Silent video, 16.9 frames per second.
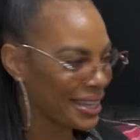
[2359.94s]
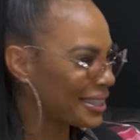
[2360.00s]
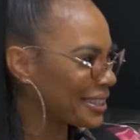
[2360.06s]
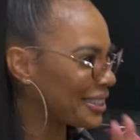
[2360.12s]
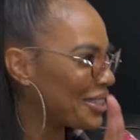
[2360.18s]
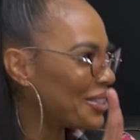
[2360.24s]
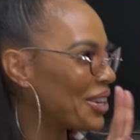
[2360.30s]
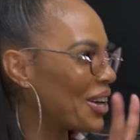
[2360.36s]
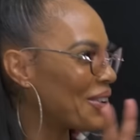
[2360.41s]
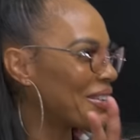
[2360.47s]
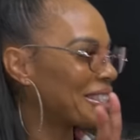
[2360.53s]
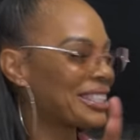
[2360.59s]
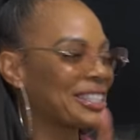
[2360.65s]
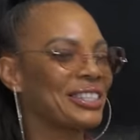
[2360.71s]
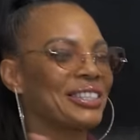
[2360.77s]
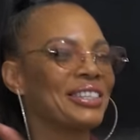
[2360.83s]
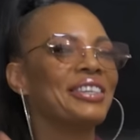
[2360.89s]
You know
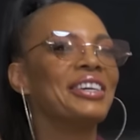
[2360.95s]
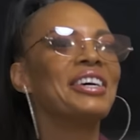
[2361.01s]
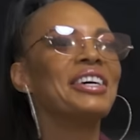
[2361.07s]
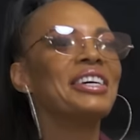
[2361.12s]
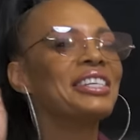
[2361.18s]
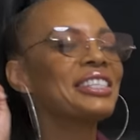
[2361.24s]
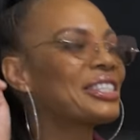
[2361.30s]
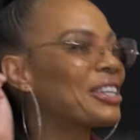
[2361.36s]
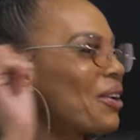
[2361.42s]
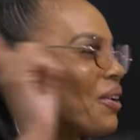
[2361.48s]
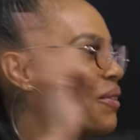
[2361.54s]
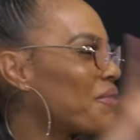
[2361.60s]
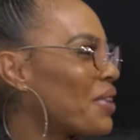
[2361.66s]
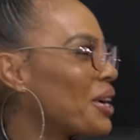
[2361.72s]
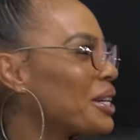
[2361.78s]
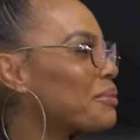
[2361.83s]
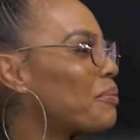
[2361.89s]
which two. So
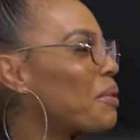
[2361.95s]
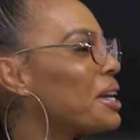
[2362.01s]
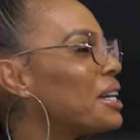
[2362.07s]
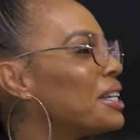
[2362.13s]
first